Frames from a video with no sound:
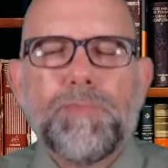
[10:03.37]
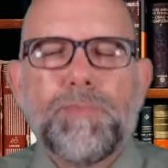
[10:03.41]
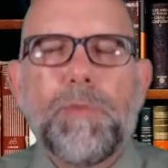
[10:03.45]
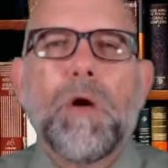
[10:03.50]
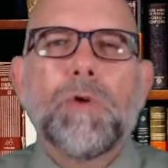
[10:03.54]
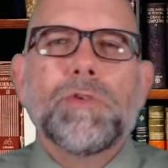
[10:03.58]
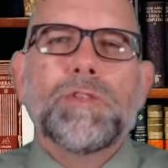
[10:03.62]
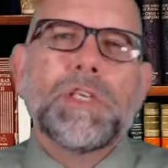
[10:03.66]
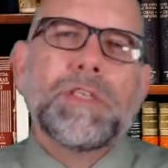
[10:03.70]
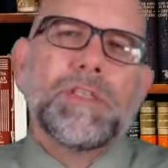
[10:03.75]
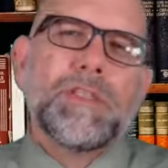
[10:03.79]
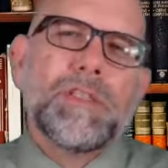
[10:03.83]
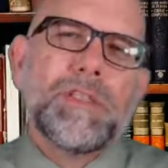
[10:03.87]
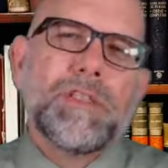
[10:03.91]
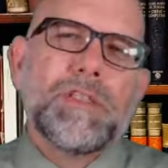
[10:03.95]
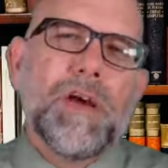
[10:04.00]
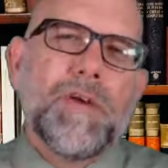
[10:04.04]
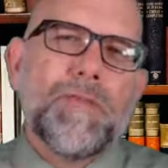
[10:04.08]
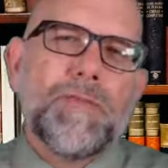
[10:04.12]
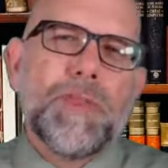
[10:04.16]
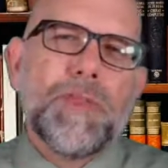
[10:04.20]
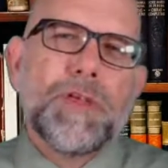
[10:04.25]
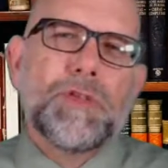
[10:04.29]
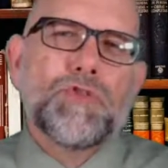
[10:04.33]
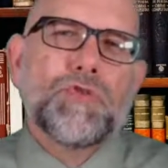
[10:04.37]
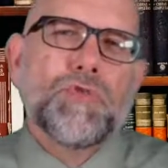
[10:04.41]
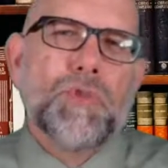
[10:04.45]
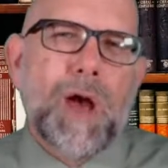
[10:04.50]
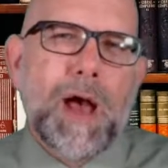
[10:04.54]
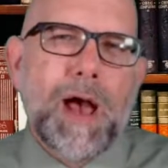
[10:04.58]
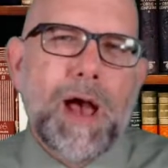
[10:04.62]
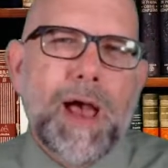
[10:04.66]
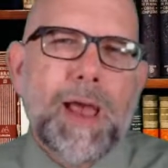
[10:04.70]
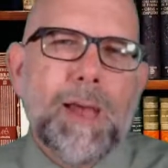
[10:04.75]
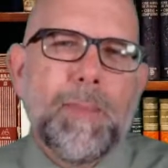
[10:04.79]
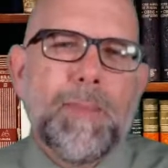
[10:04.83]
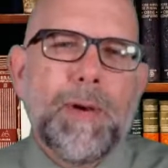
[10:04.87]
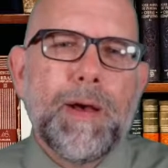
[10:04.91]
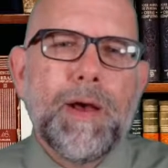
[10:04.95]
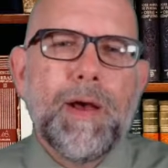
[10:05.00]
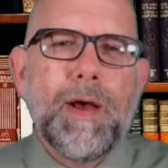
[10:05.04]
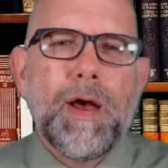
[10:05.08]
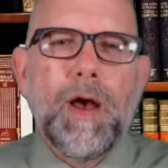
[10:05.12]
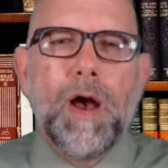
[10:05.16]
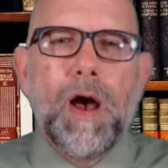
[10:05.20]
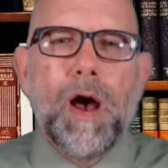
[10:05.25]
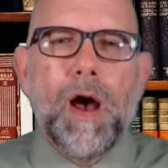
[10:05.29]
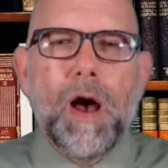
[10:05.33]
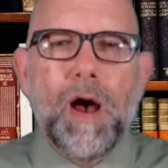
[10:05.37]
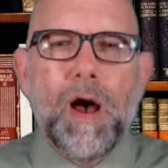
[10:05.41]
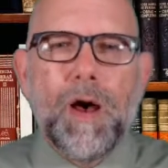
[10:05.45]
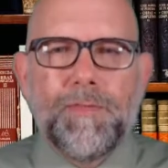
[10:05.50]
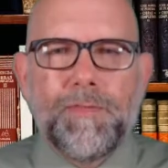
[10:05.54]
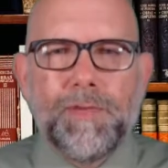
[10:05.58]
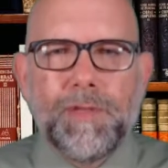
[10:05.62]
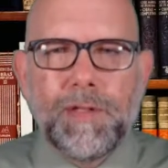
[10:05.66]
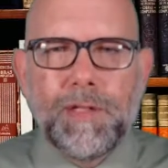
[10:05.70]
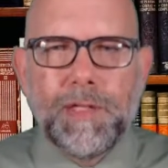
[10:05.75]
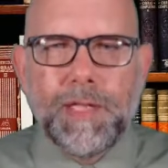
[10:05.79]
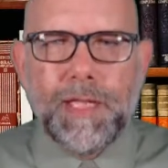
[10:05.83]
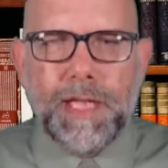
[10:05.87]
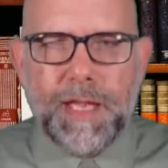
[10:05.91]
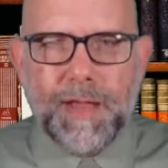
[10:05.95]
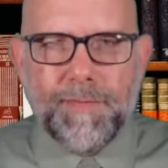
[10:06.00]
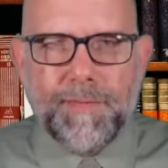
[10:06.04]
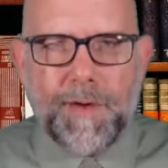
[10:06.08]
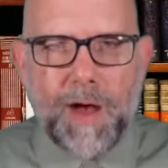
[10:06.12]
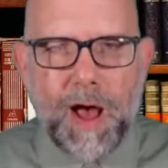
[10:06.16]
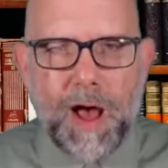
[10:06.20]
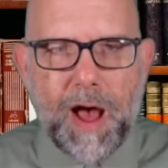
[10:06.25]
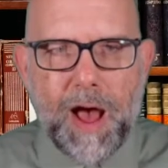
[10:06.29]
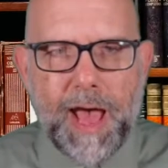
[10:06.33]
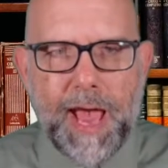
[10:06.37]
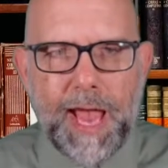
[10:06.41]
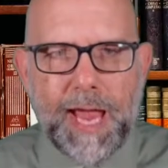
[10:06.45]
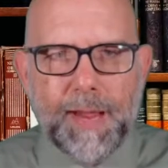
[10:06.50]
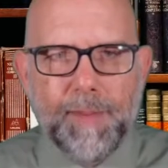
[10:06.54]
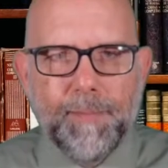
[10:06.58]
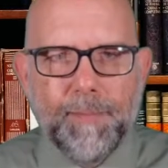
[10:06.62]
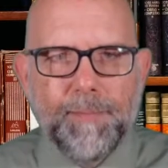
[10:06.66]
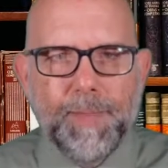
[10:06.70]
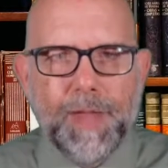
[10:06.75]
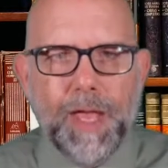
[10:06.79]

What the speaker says: Moses is of the tribe of Levi.